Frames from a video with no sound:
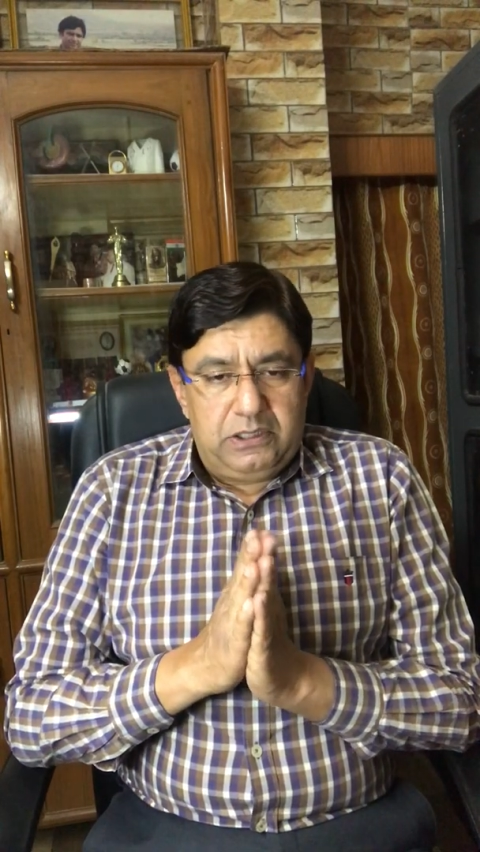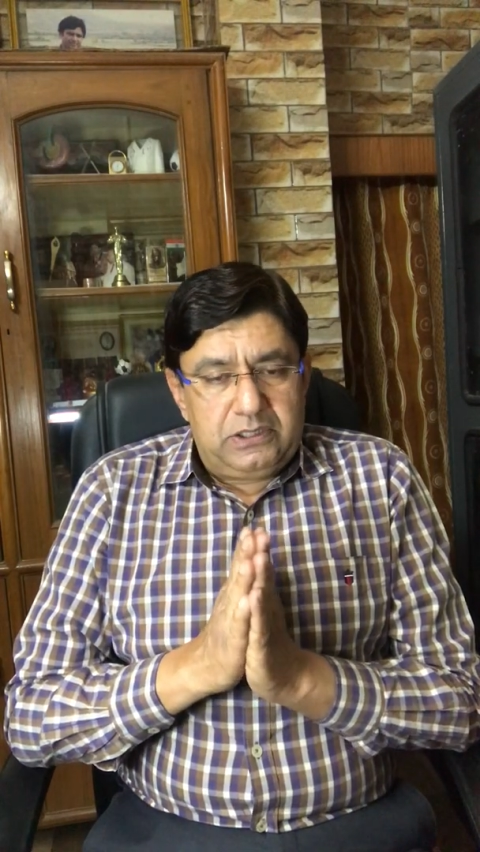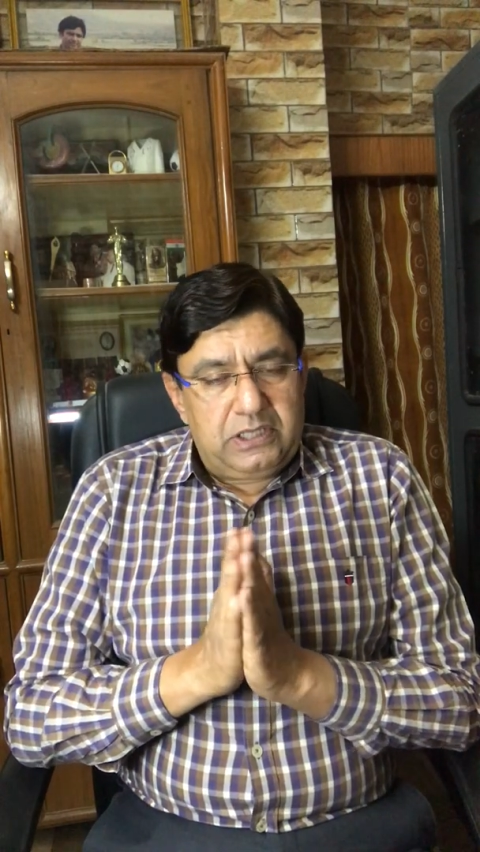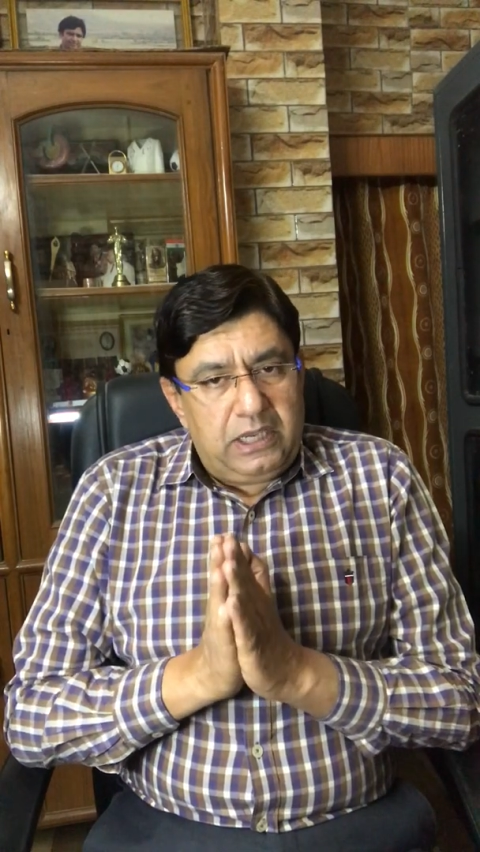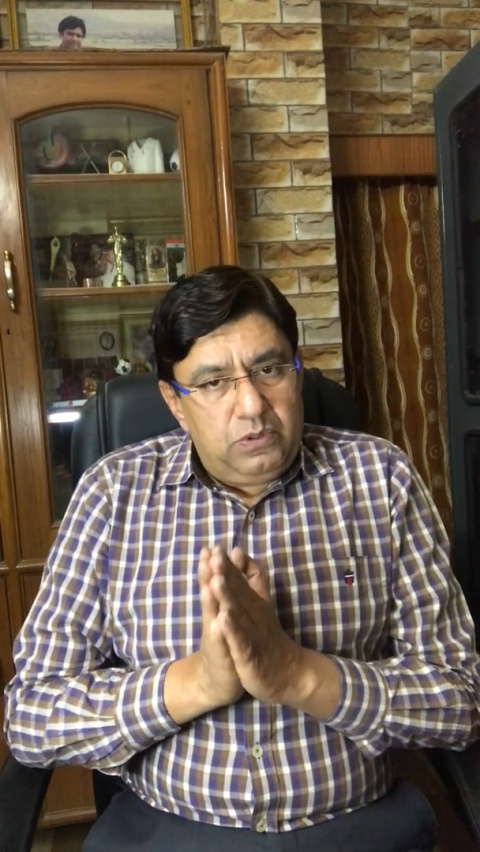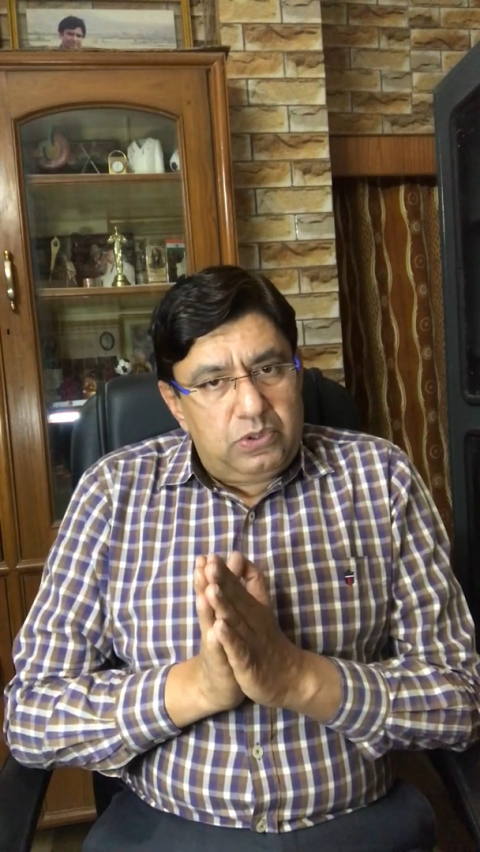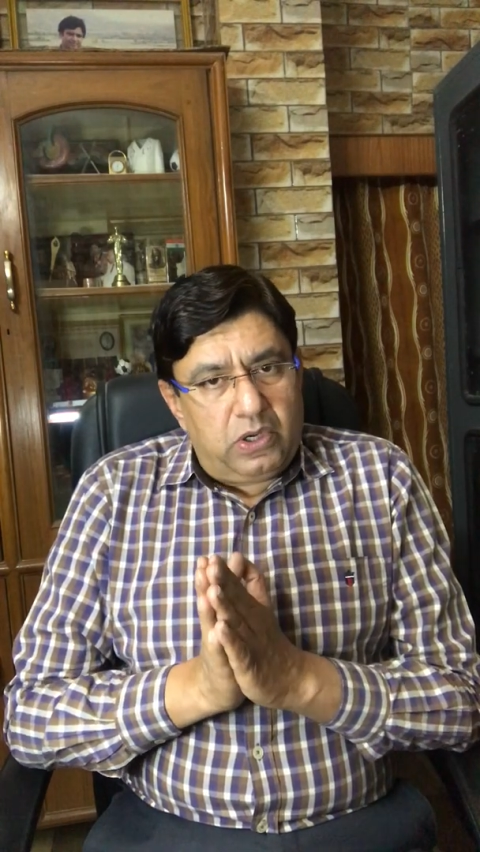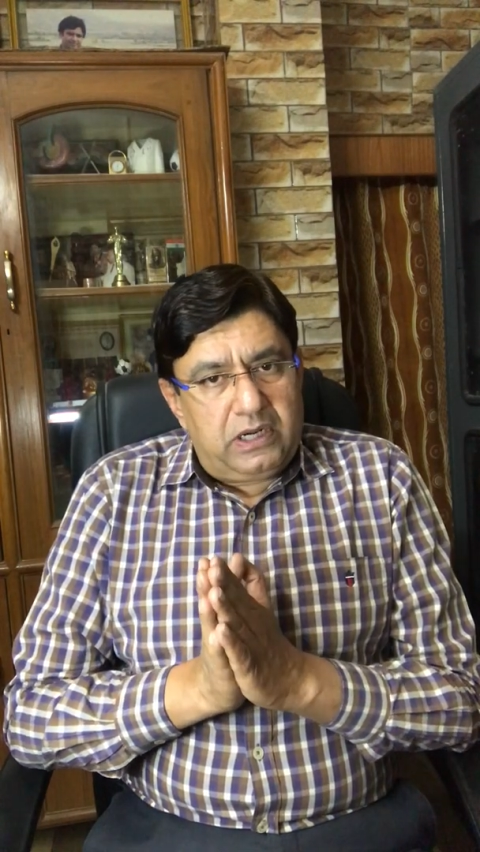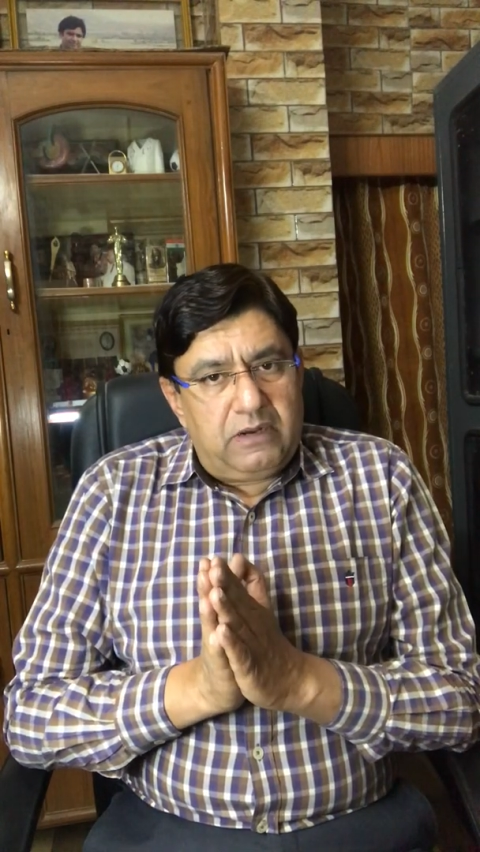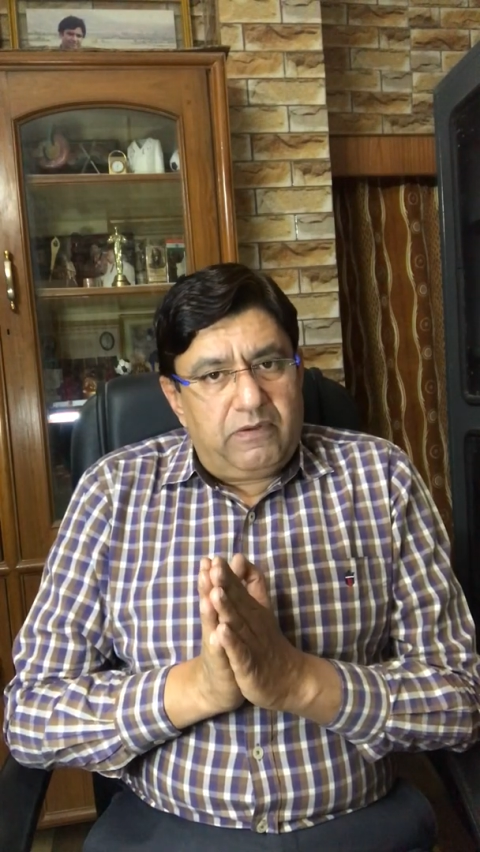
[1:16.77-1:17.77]

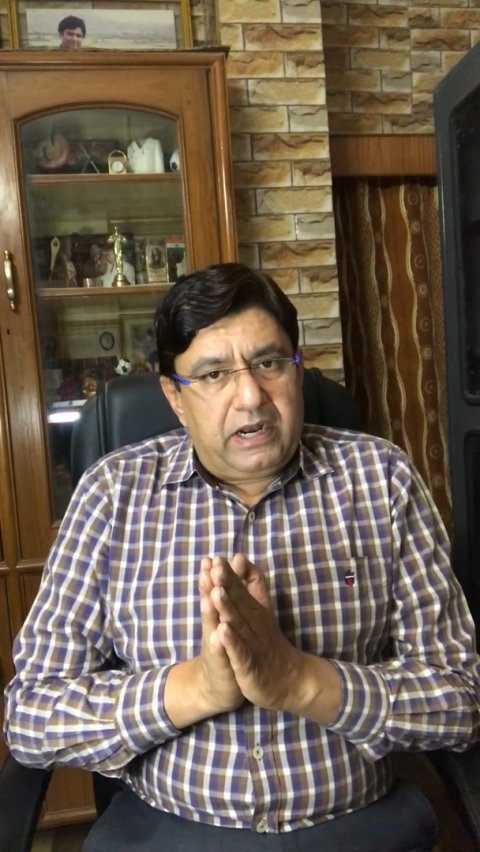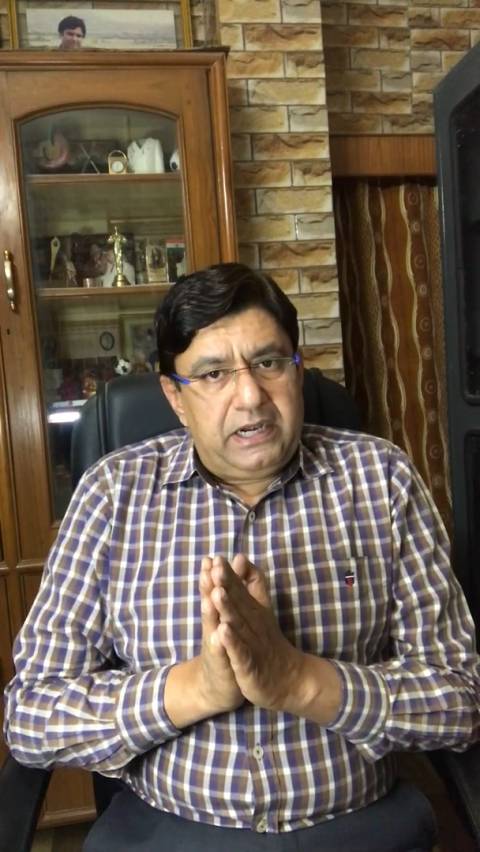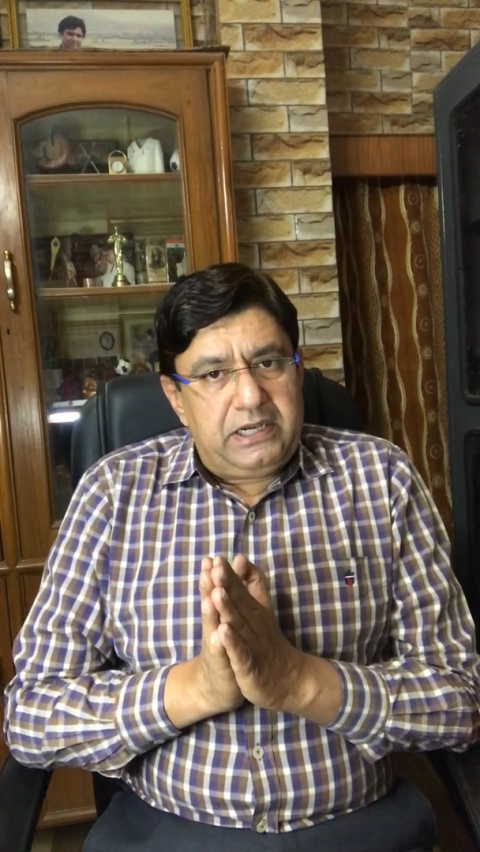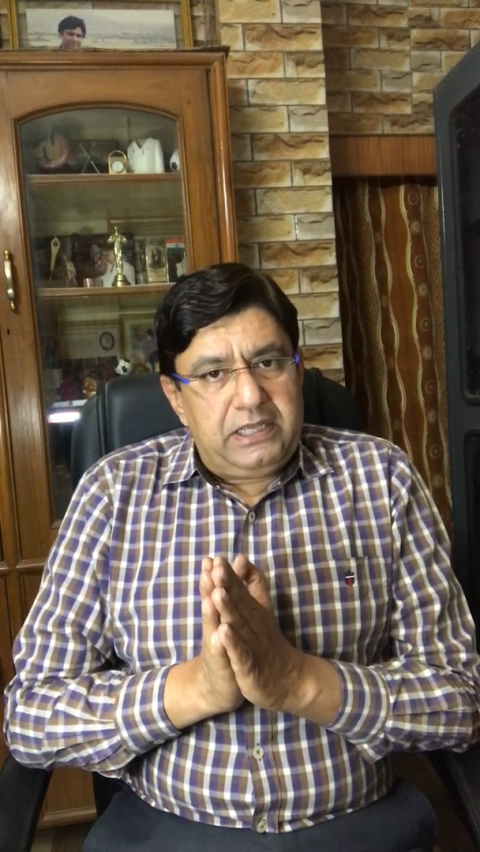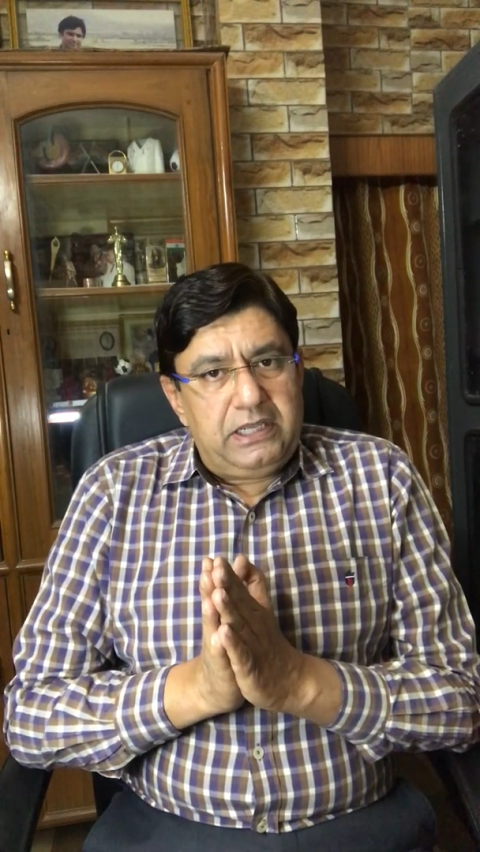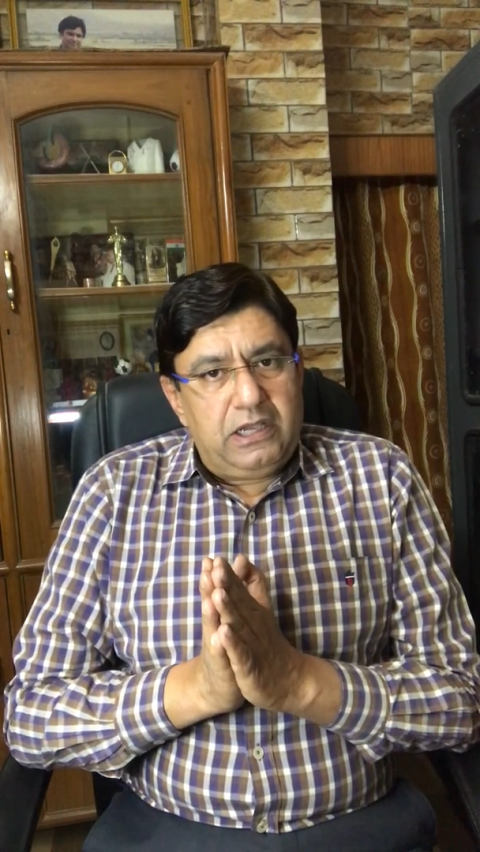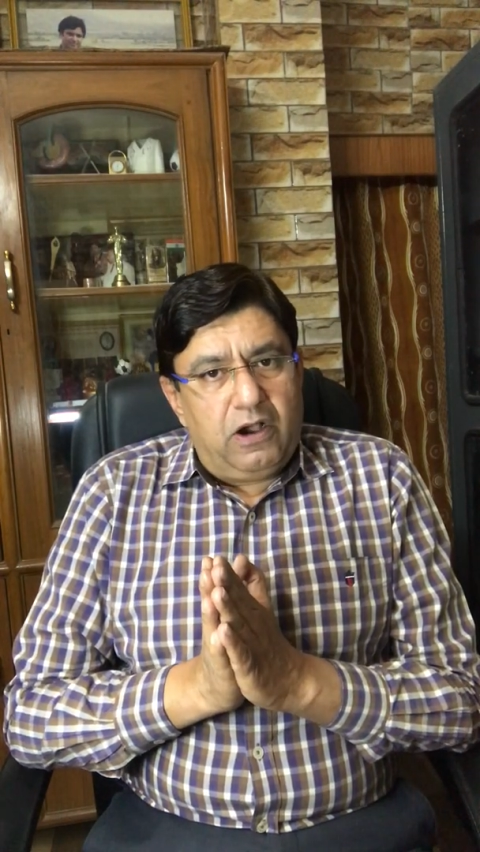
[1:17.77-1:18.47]
sinusoidal variety